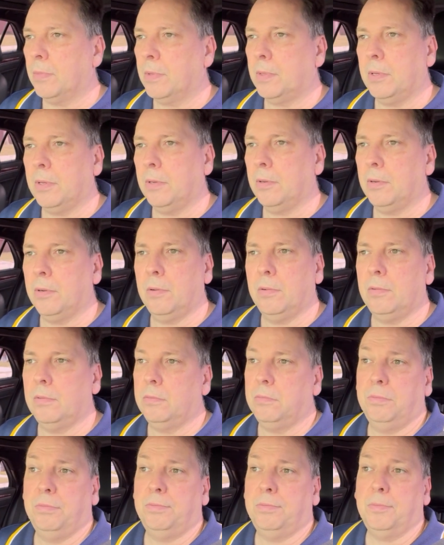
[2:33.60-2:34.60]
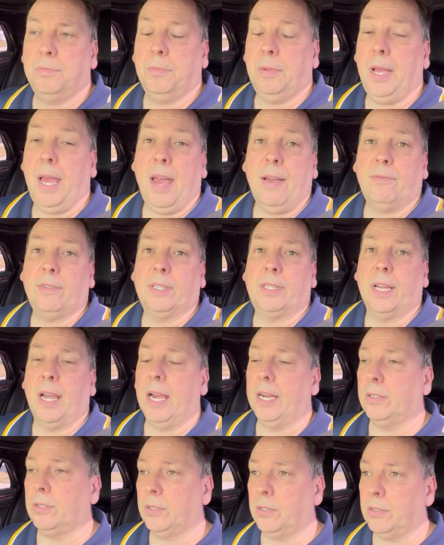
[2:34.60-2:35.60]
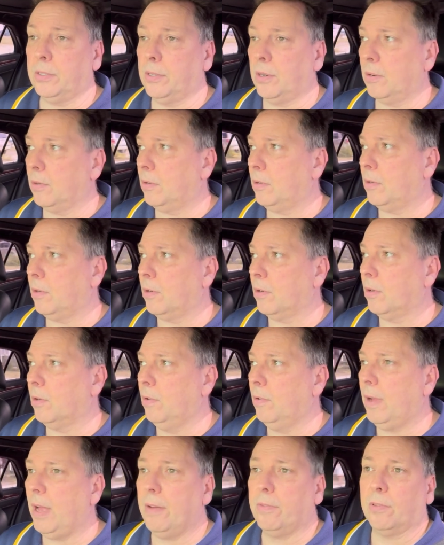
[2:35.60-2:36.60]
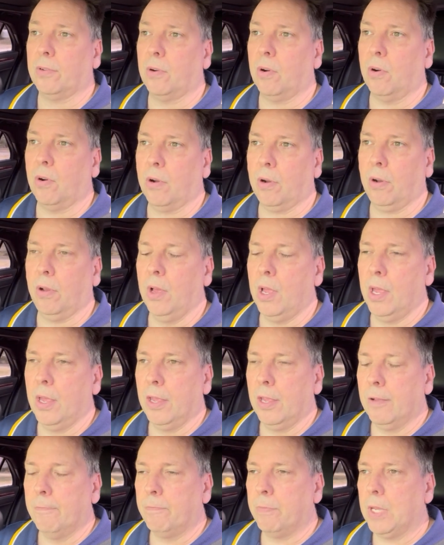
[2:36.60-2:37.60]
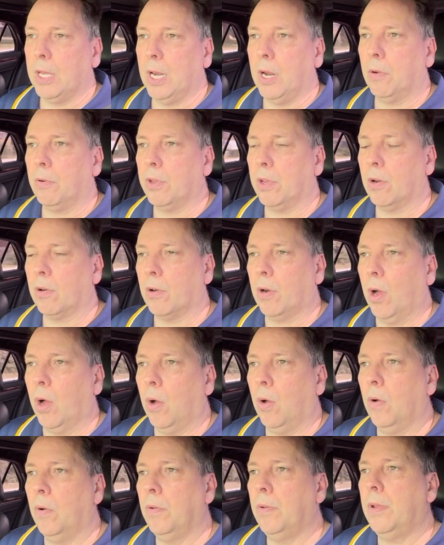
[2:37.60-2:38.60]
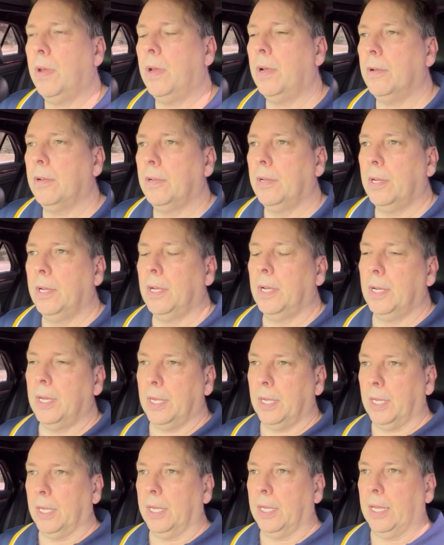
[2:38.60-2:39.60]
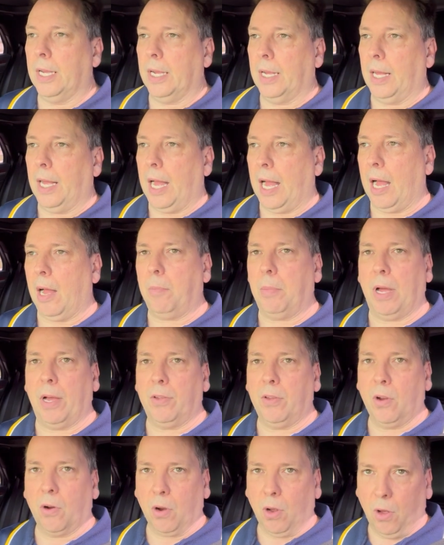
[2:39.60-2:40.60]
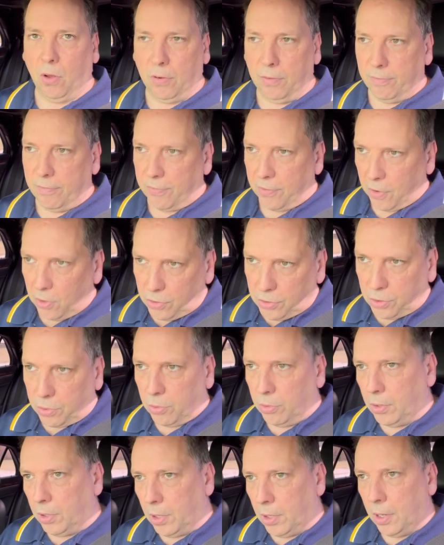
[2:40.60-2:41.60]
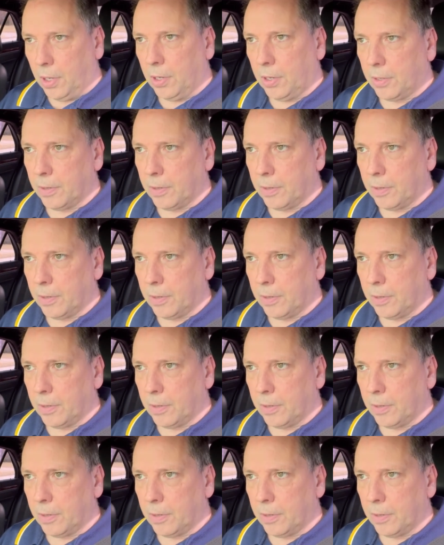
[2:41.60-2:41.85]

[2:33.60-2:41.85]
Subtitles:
to advertisers or whoever, or, you know, your own, how about your own virtual,